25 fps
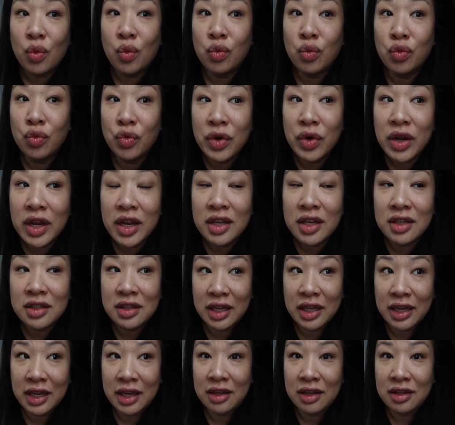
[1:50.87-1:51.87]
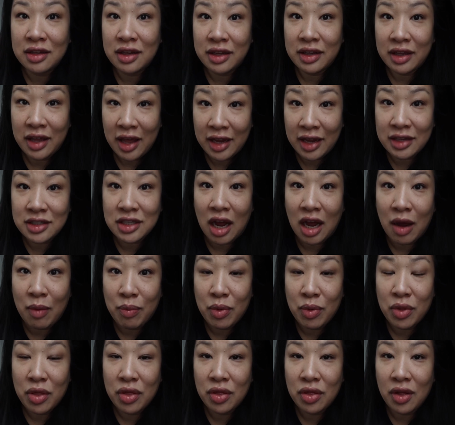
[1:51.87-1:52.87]
really kicked
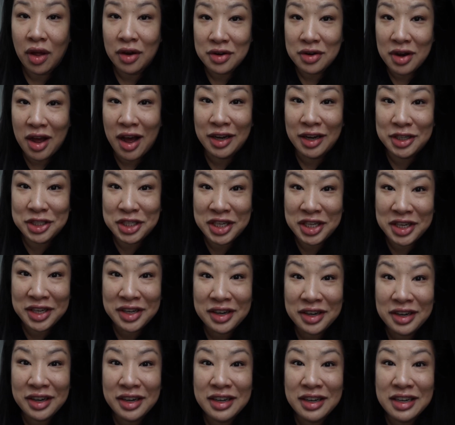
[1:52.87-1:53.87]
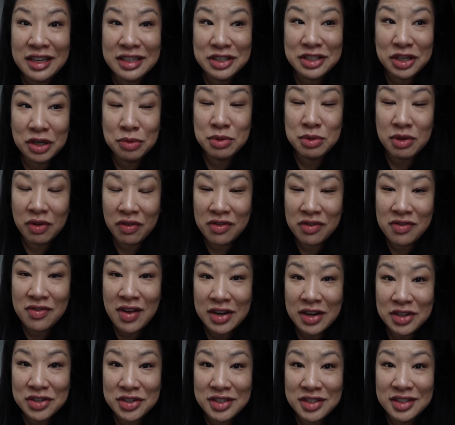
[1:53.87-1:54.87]
up a notch here in terms of
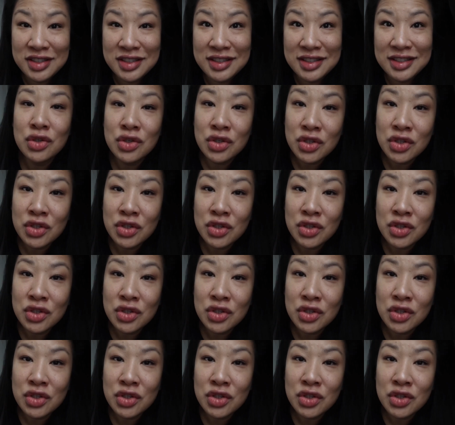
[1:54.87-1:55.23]
infections.